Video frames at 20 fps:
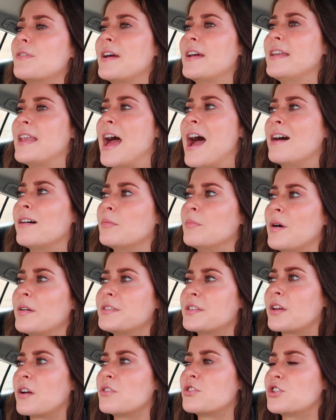right now, I'm
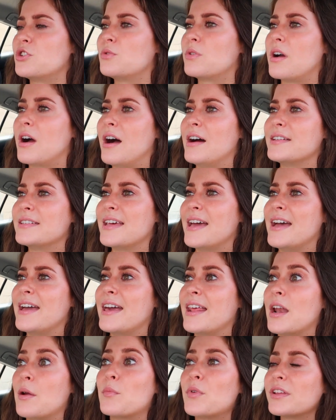about to go shoot content,
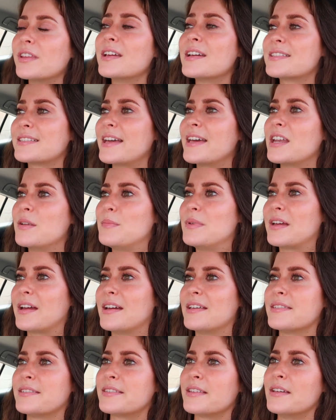and I'm really excited
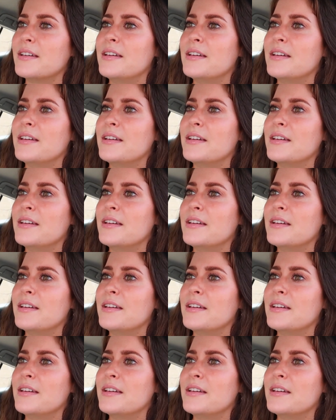because,